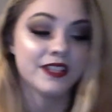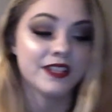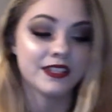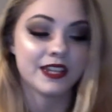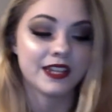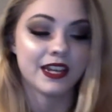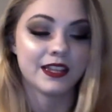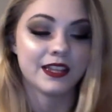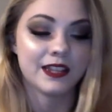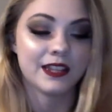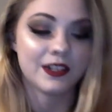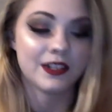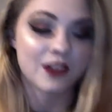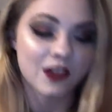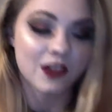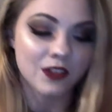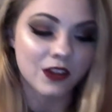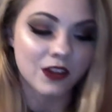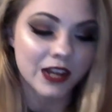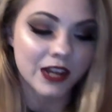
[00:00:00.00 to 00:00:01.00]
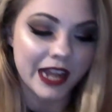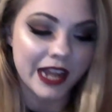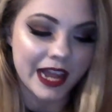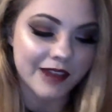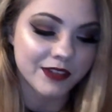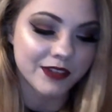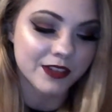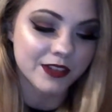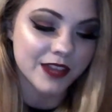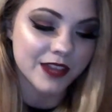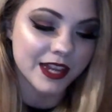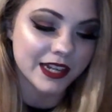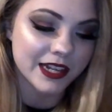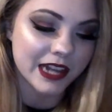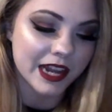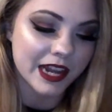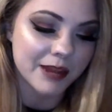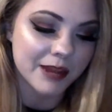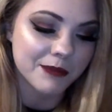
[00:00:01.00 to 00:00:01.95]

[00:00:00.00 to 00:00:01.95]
say that not long after that night,